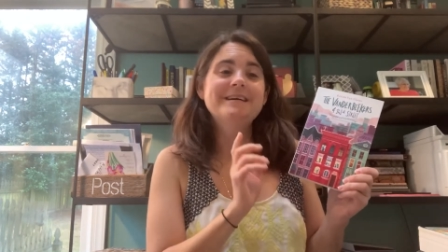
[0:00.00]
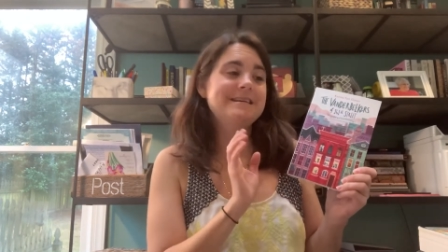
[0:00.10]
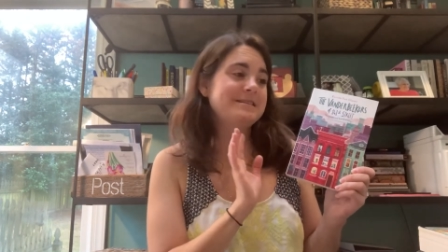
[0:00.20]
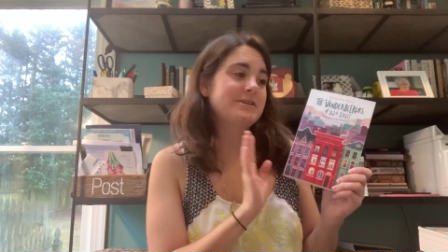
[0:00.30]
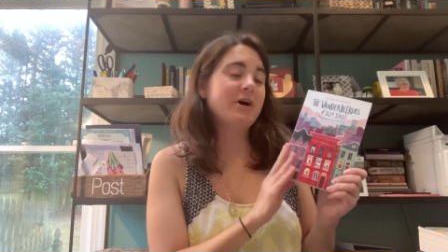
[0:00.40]
I
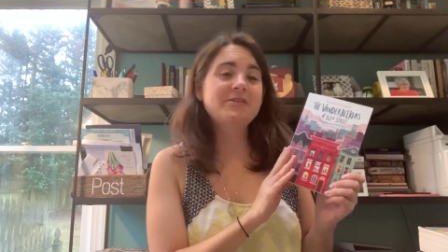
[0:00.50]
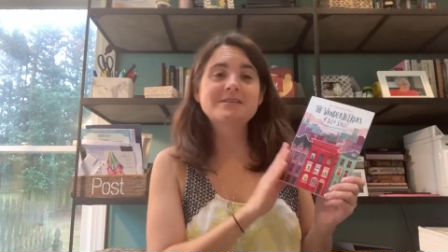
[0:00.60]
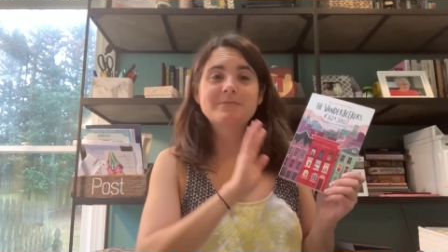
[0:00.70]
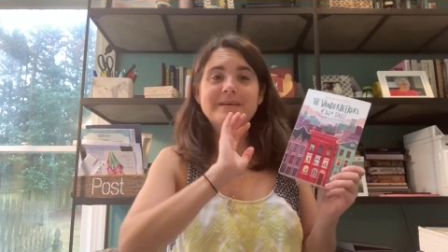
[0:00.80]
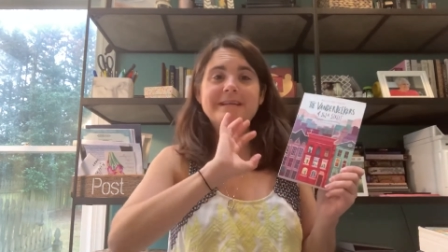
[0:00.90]
saw
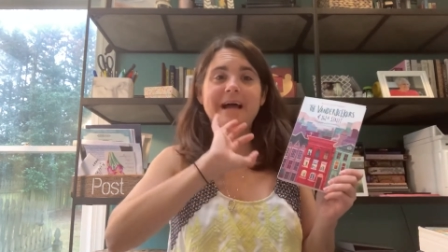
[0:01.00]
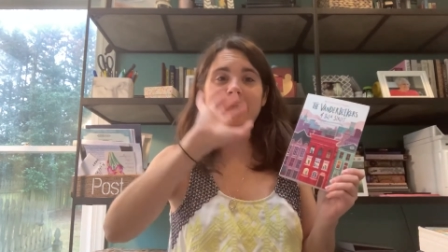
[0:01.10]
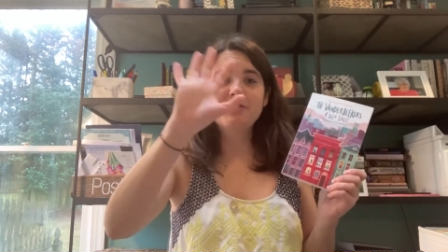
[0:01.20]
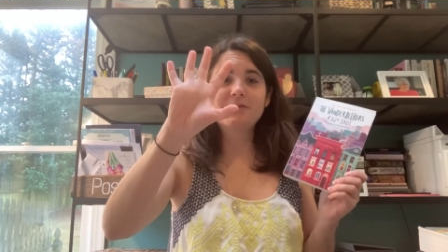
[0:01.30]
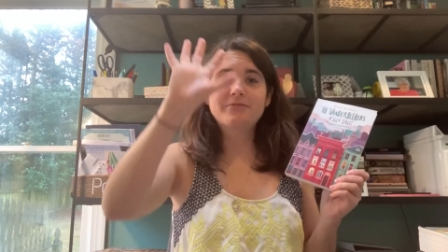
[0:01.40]
this one
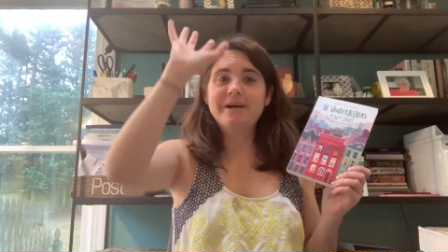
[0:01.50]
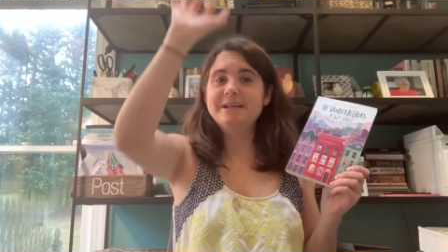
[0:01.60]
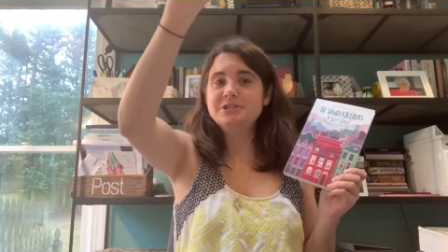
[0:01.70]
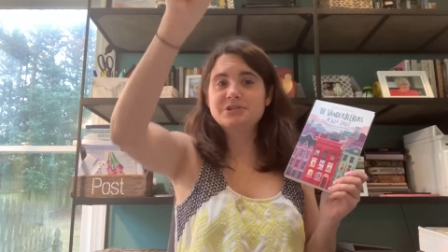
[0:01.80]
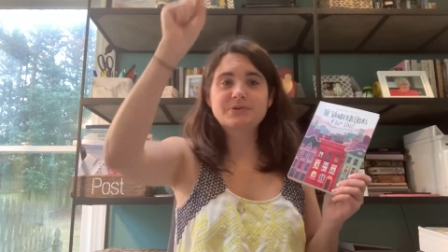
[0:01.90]
out in the
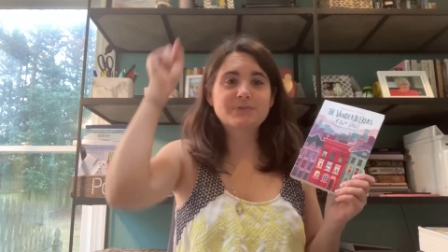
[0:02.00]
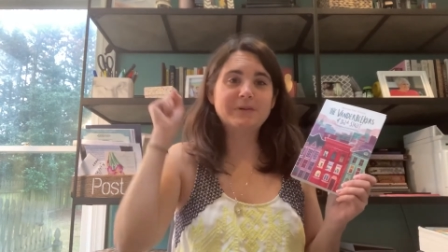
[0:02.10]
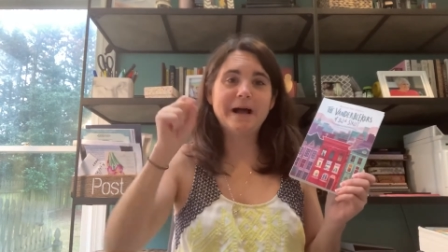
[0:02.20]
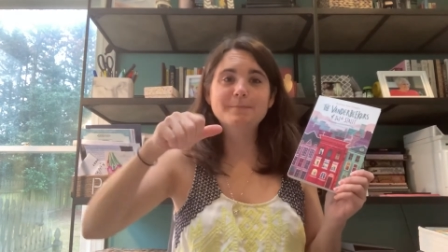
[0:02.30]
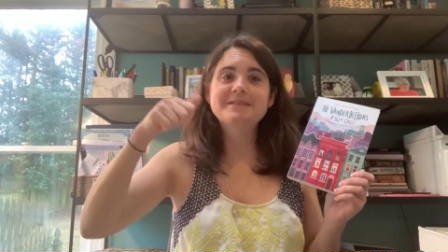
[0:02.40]
front, just
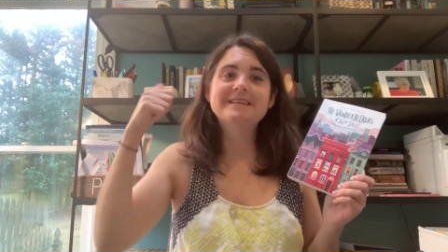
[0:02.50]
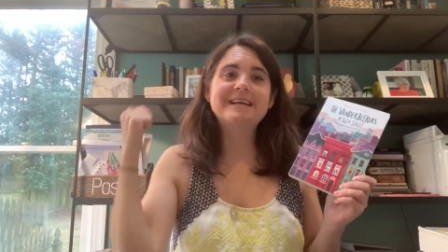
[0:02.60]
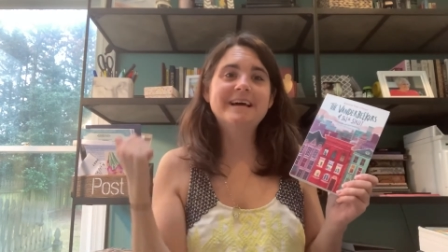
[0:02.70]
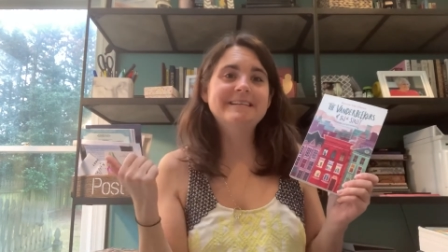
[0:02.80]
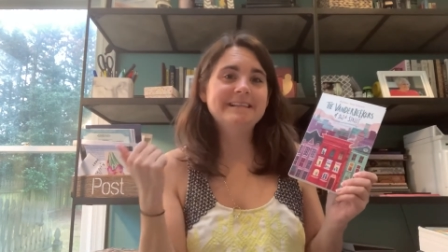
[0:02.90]
grabbed it
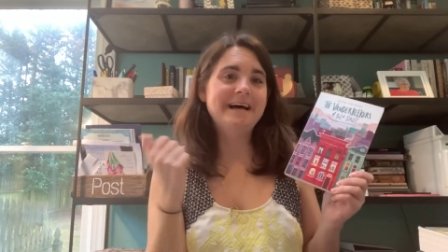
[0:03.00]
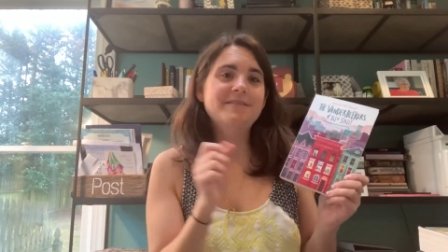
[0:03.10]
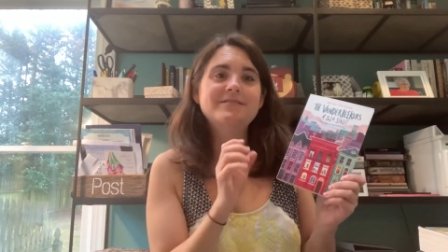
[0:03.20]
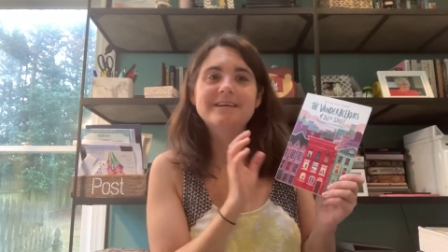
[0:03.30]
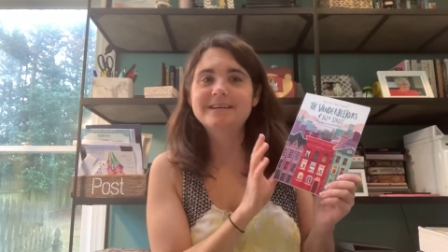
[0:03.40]
and
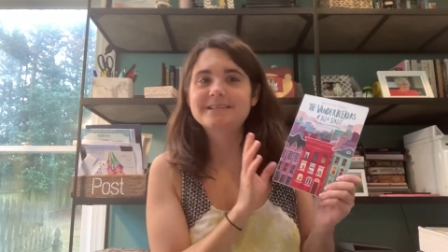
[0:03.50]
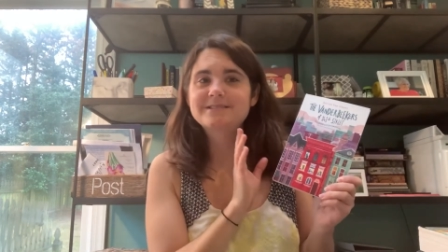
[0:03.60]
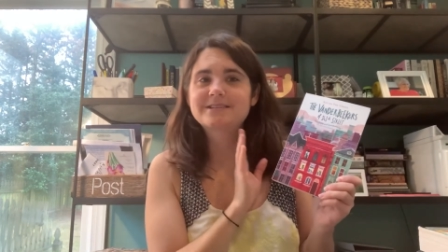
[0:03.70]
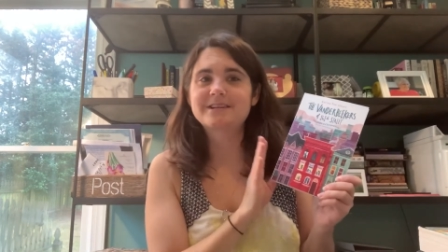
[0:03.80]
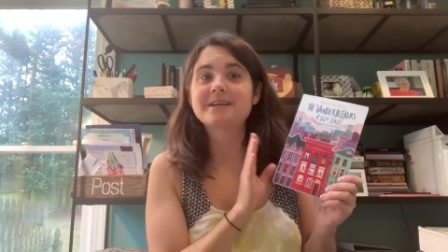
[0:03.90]
left
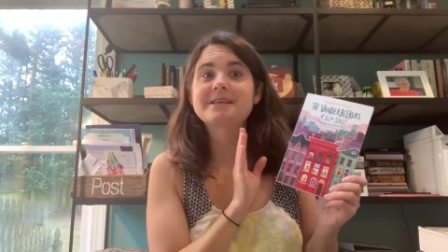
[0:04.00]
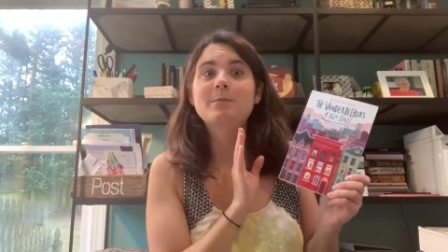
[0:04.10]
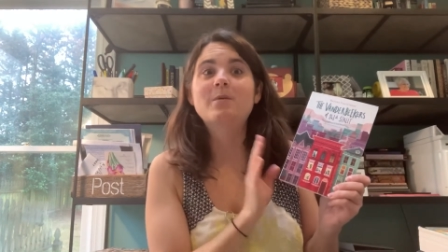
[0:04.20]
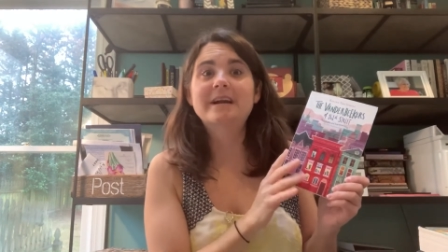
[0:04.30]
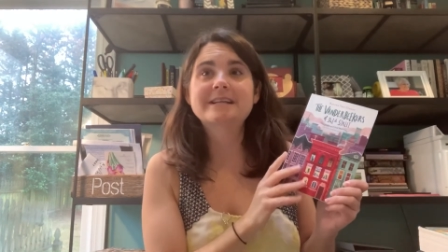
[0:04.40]
because I
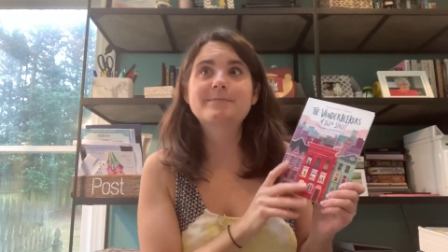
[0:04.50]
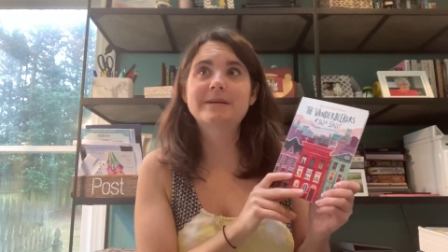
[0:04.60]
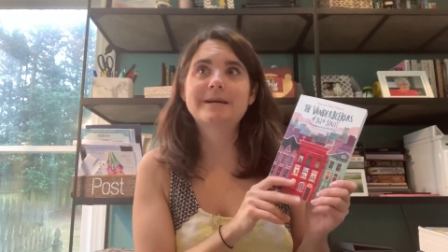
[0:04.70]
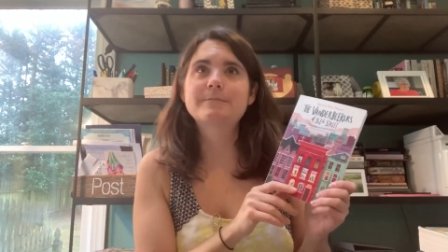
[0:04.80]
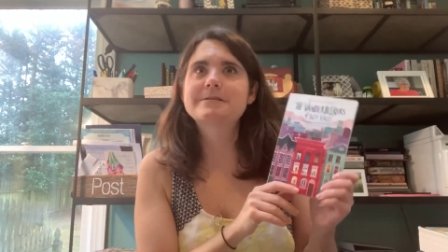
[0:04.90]
wanted to
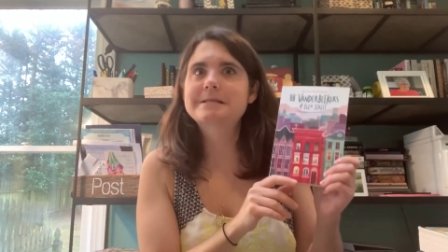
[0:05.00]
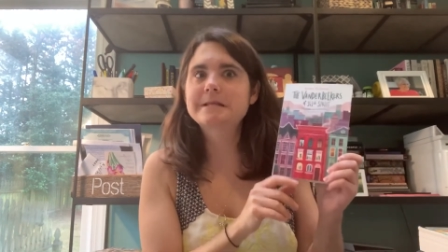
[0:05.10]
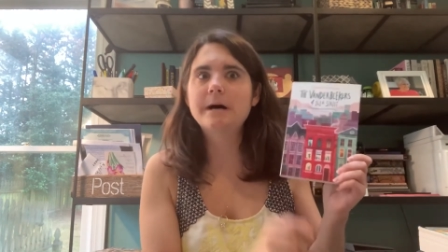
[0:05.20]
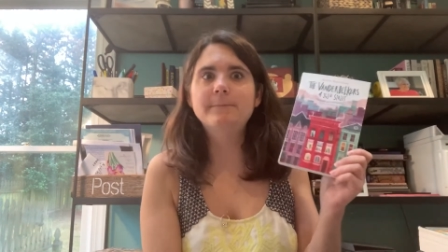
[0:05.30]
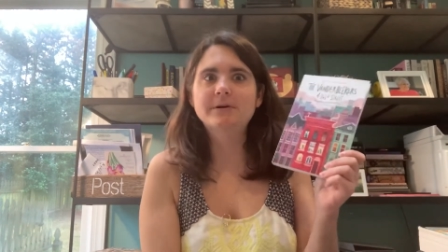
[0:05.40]
pick up
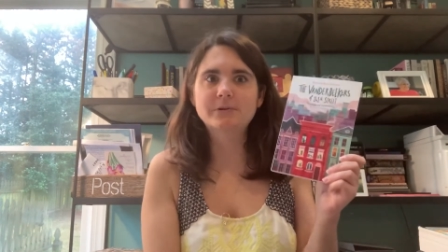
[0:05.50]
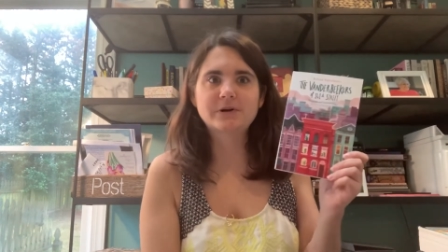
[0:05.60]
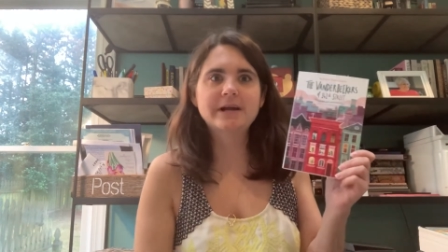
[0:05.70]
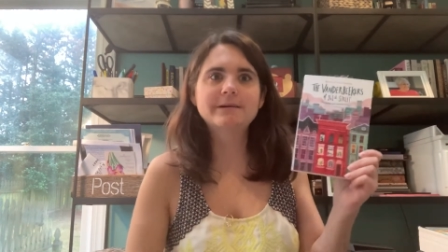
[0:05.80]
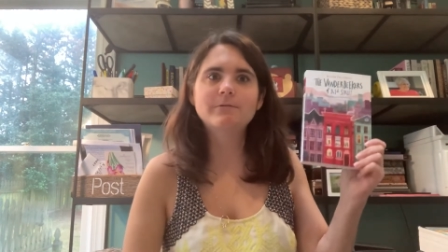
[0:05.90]
some middle
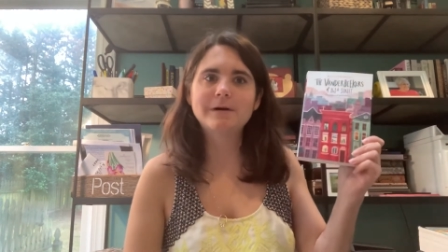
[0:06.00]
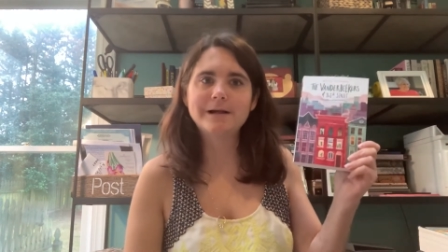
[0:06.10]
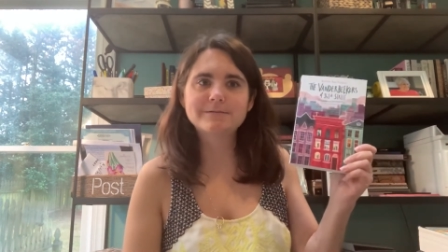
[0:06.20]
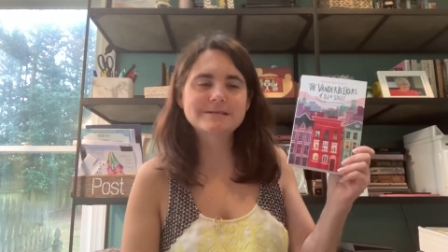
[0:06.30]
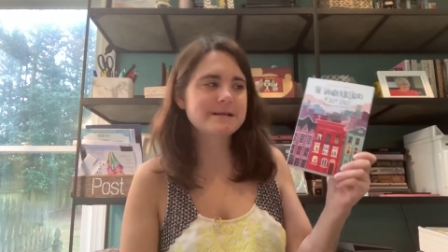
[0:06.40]
grade while
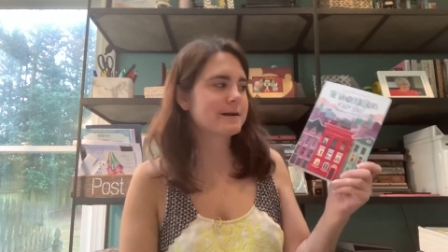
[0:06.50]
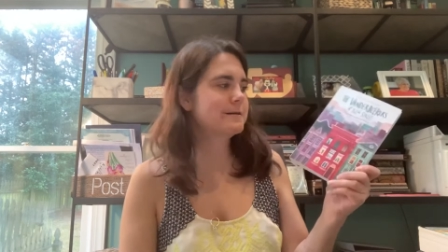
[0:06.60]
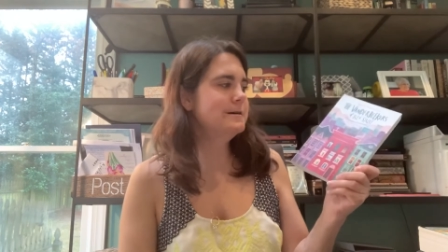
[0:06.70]
I was there.